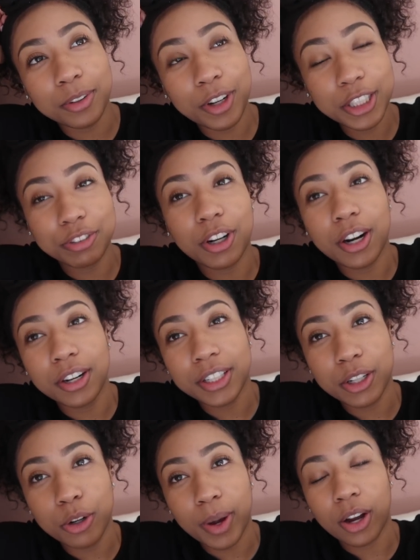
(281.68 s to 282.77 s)
Christopher
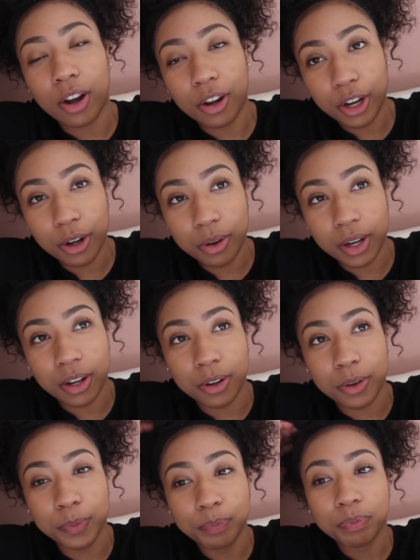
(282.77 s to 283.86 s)
Herndon, who I call
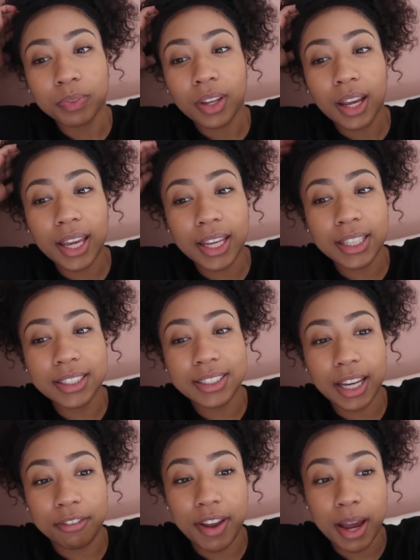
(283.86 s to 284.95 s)
Coco, is
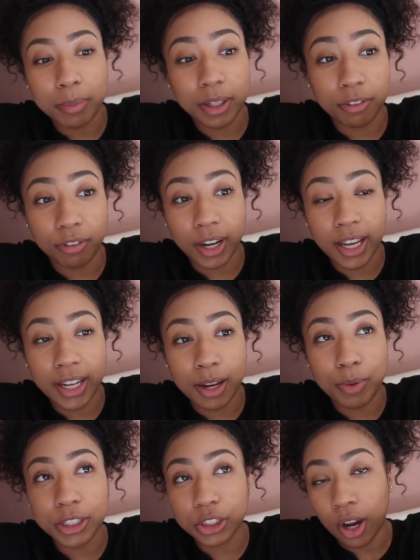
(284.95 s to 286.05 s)
a family friend,
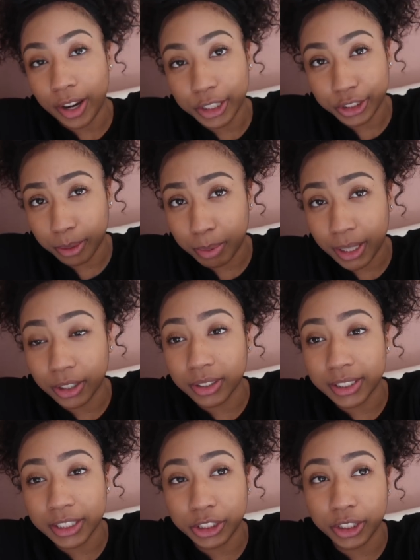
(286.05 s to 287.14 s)
and we just call each other brother and
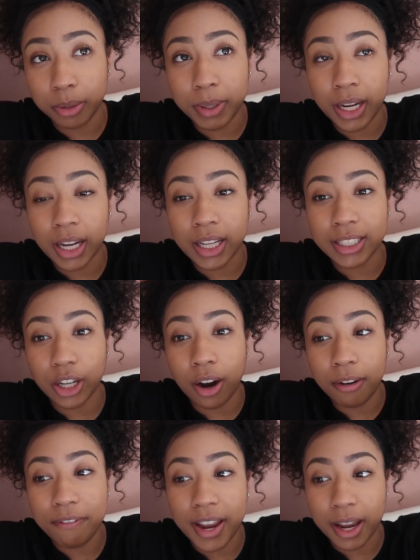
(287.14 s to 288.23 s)
sister because
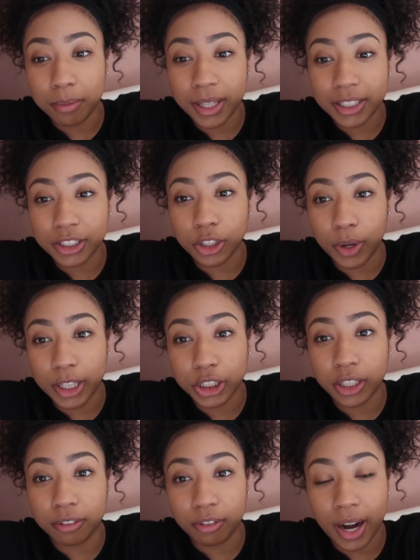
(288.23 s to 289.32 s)
our families known each
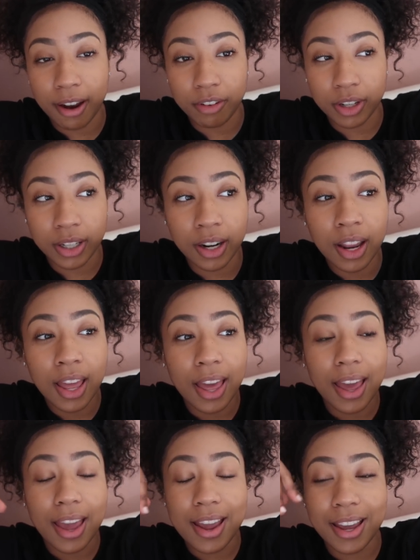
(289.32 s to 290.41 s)
other forever,
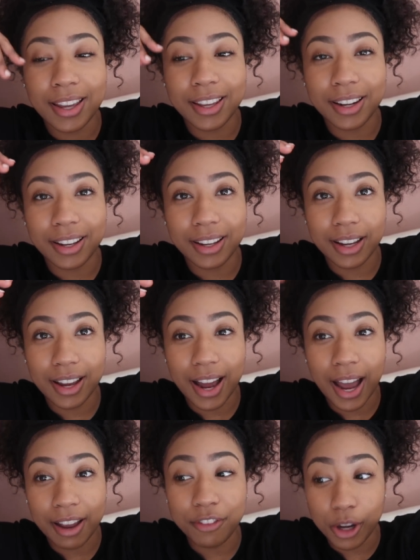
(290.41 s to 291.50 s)
and
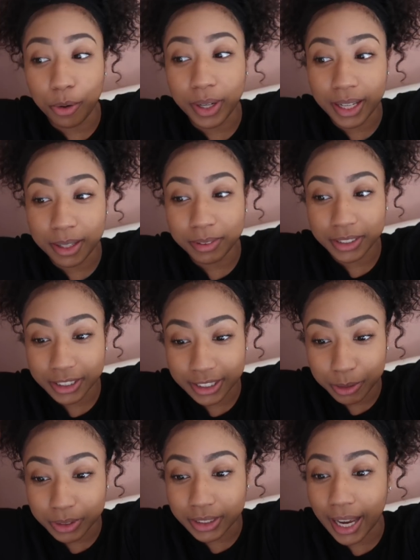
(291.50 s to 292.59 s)
I've known him since
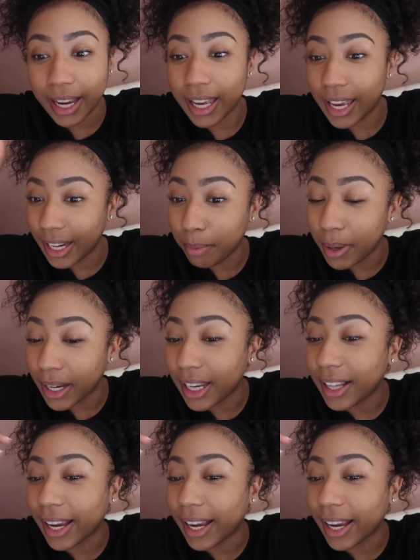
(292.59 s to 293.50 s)
he was like itty bitty.